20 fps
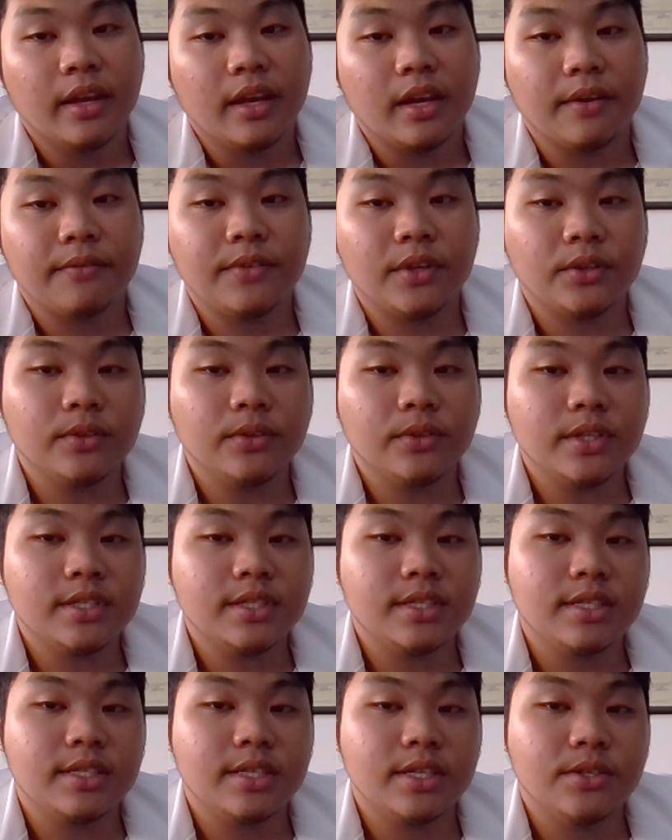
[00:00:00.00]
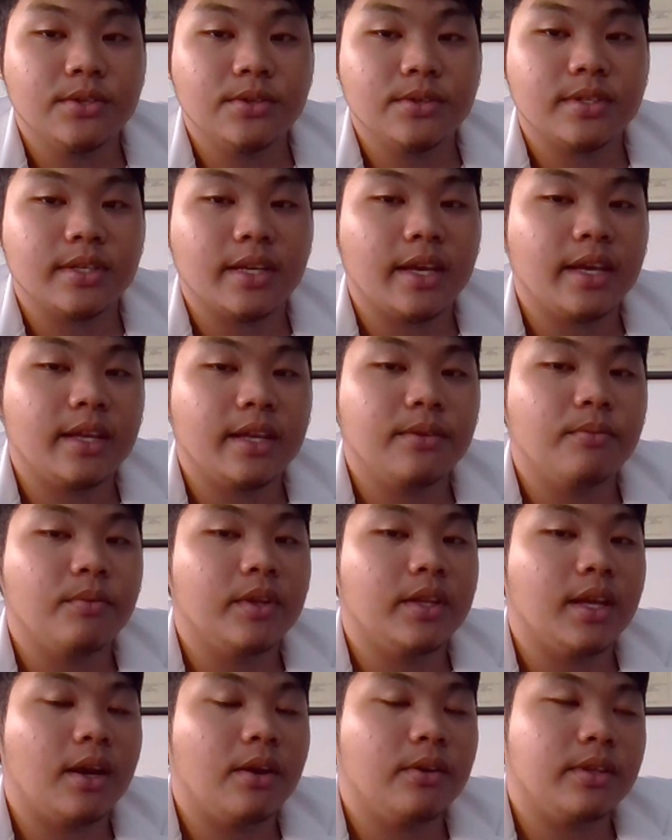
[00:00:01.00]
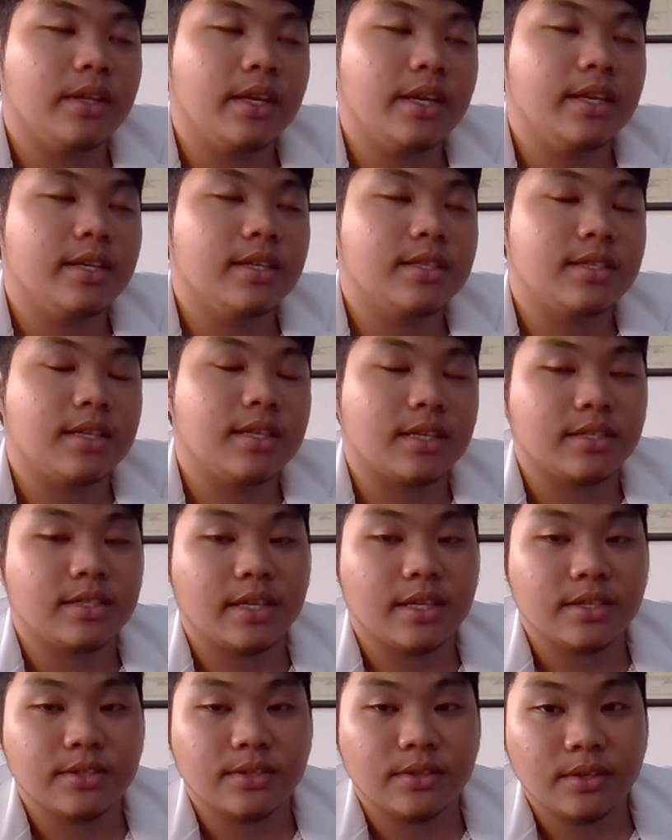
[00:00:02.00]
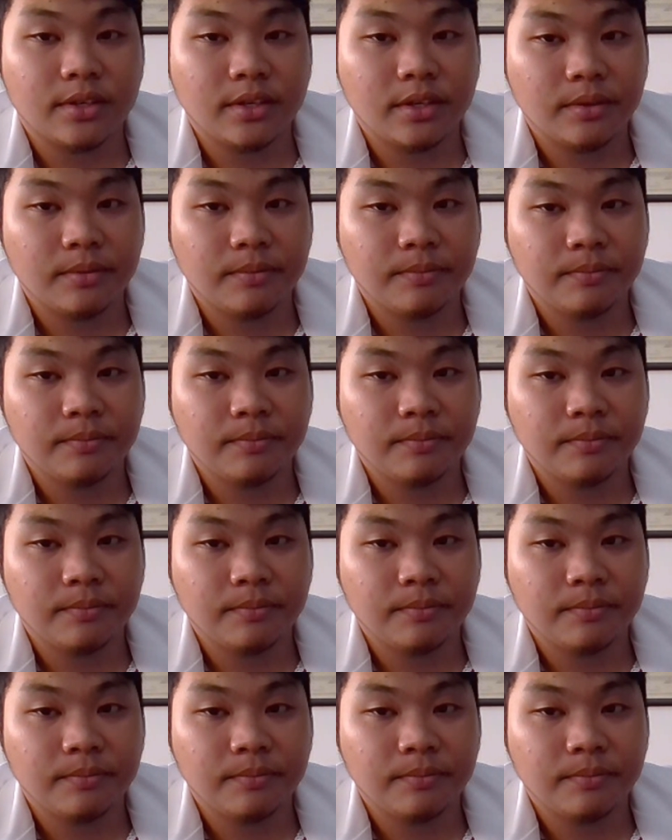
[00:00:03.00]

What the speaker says: If the tooth is deciduous and without a successor,